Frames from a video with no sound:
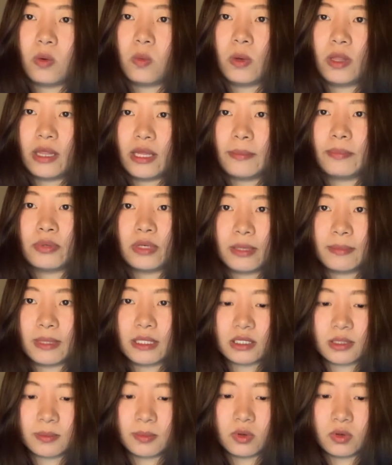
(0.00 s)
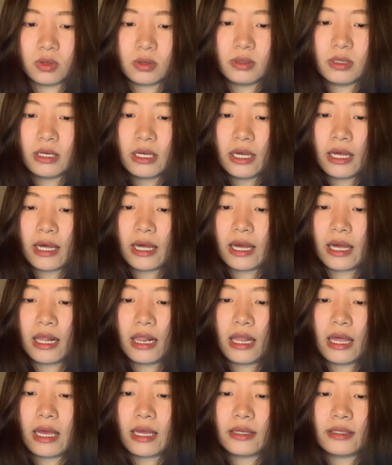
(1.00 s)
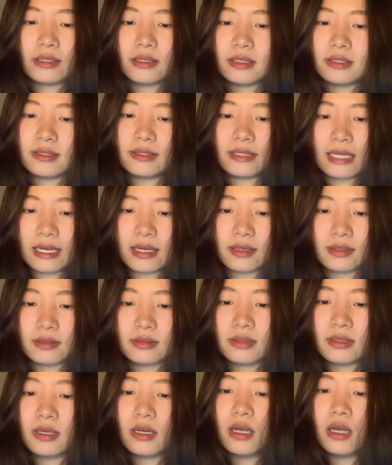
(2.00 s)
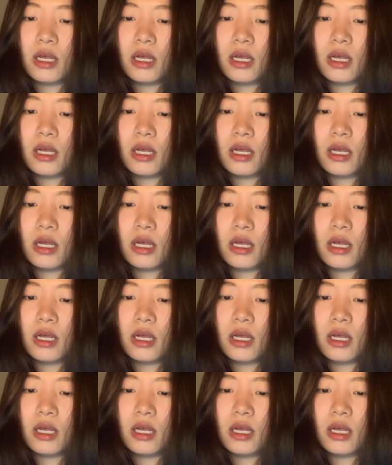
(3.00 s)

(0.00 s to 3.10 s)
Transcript: when they play basketball. And then the second,